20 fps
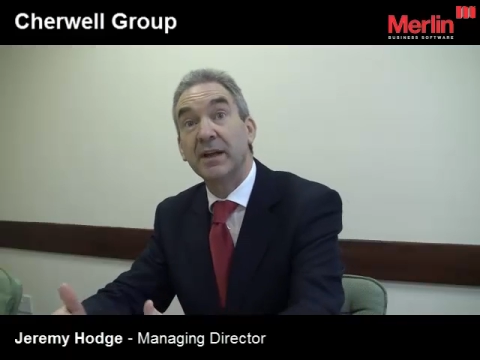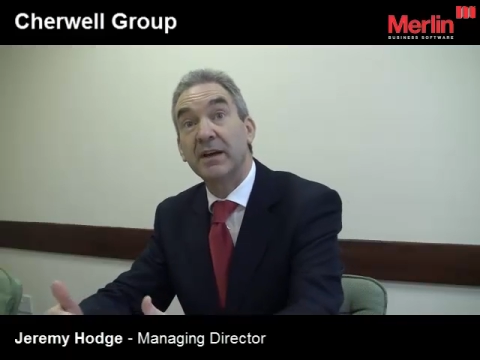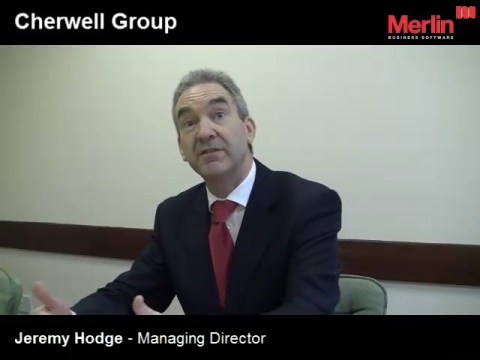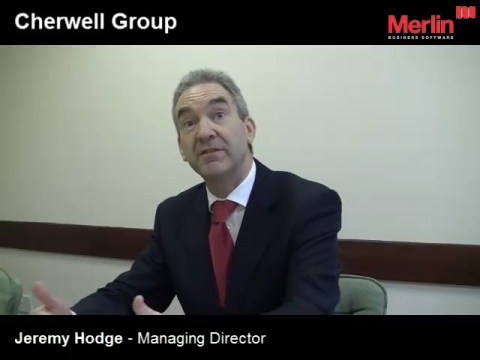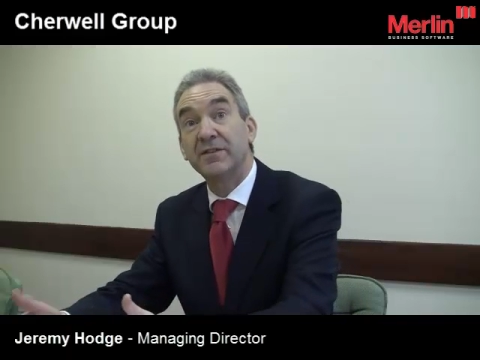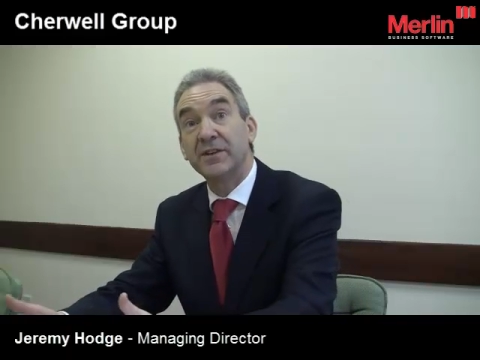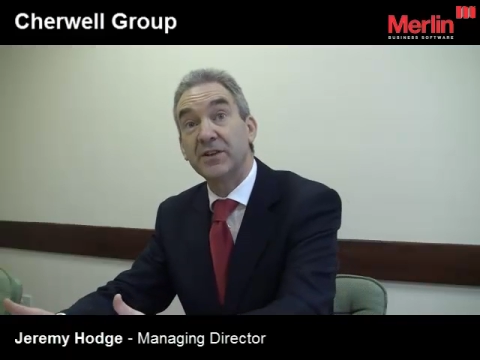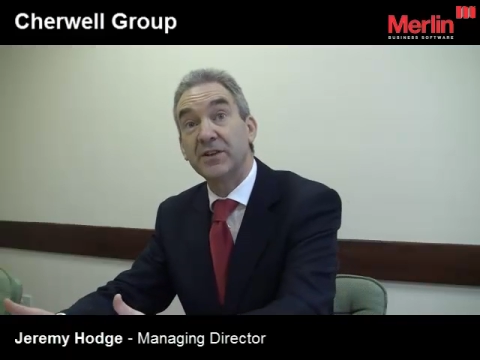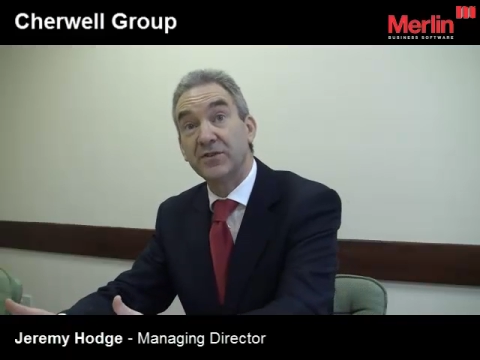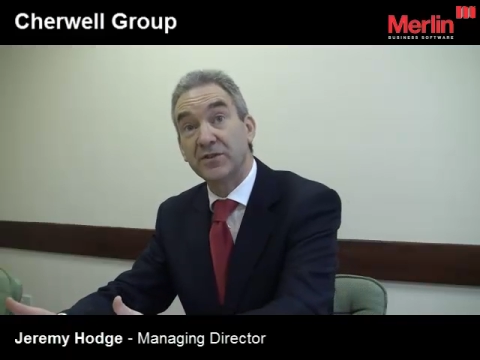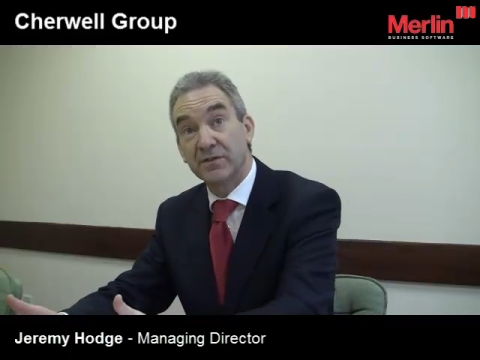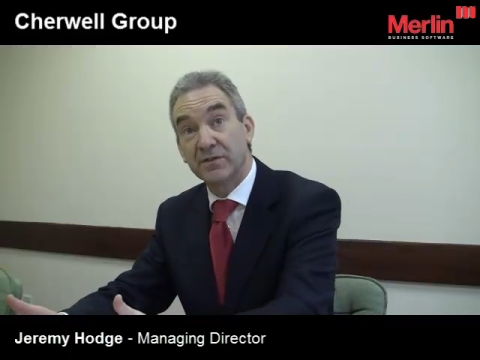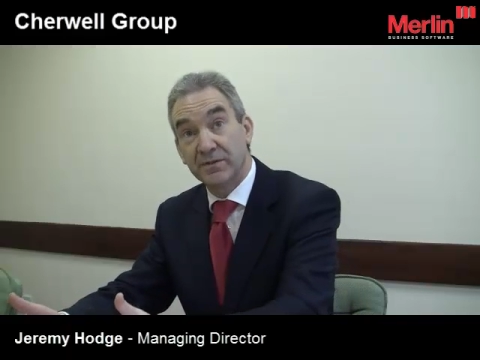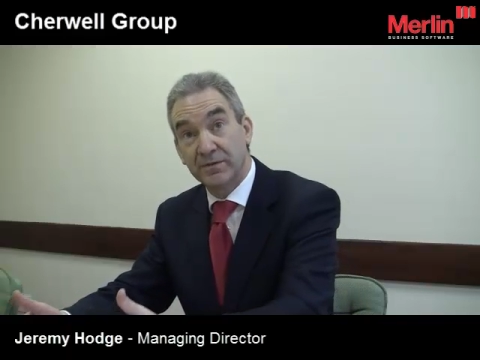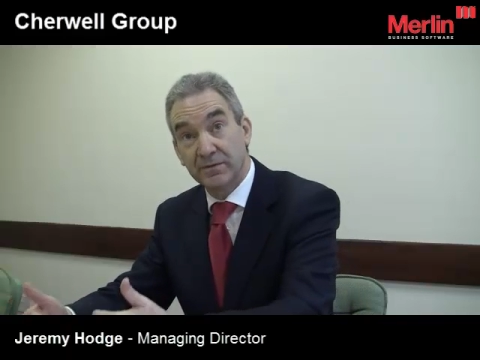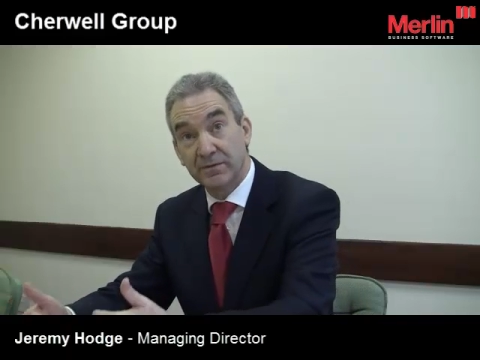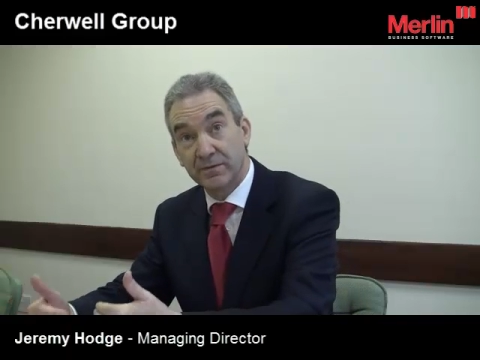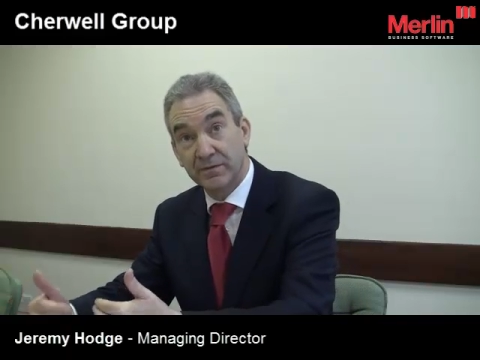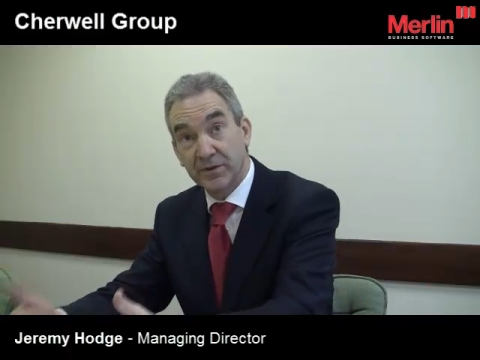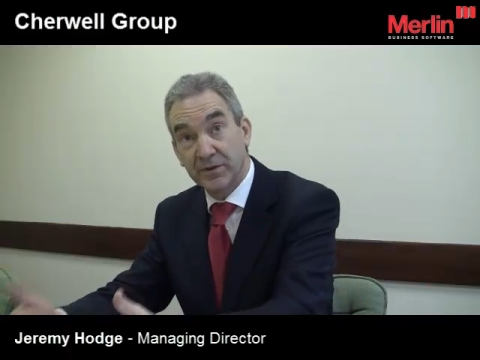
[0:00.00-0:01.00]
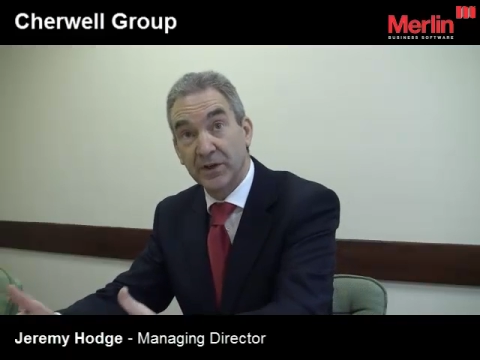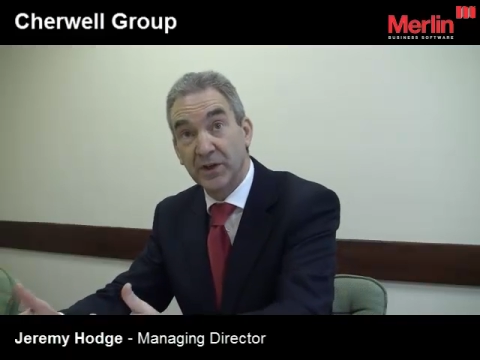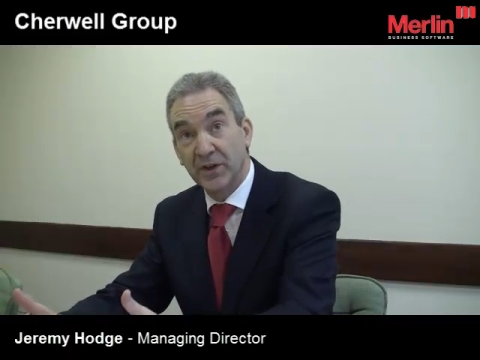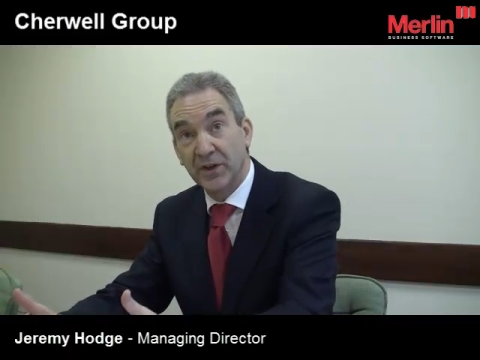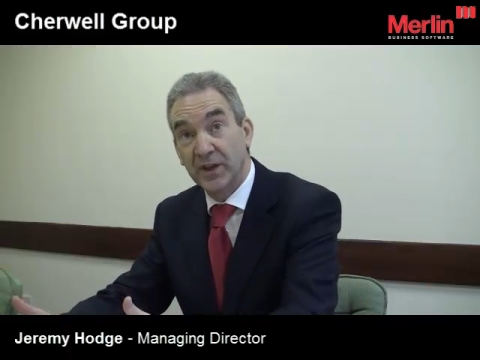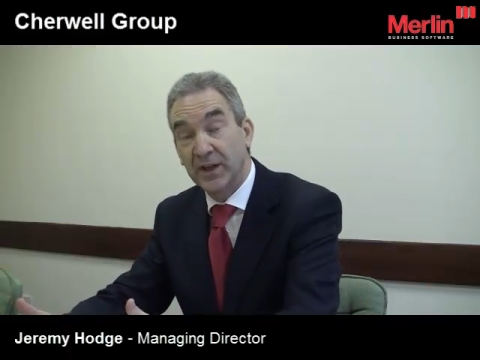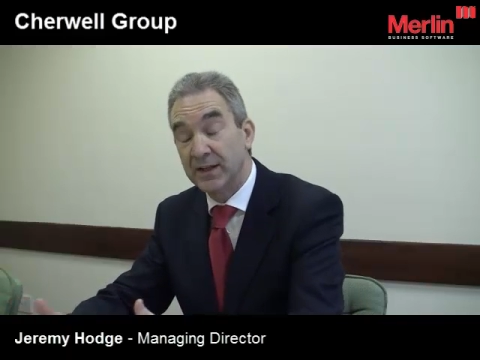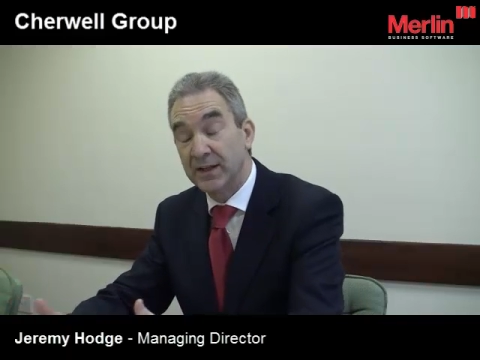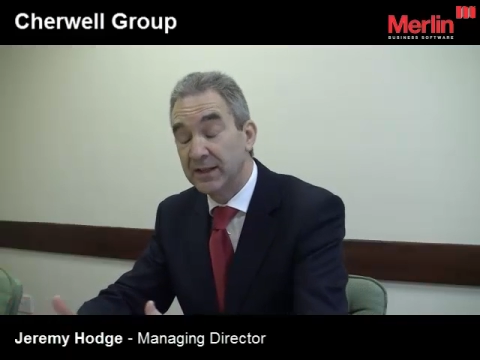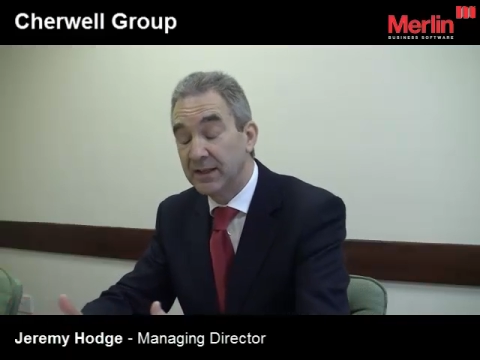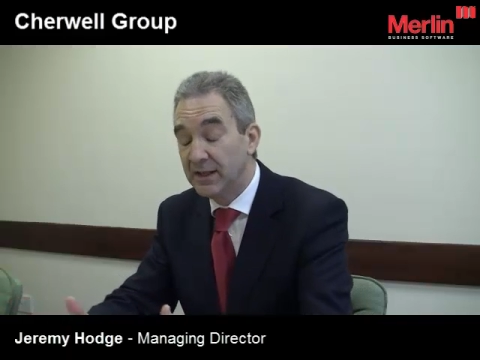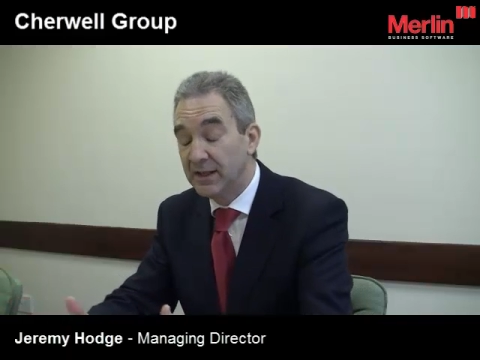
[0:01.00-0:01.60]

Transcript: that feature further.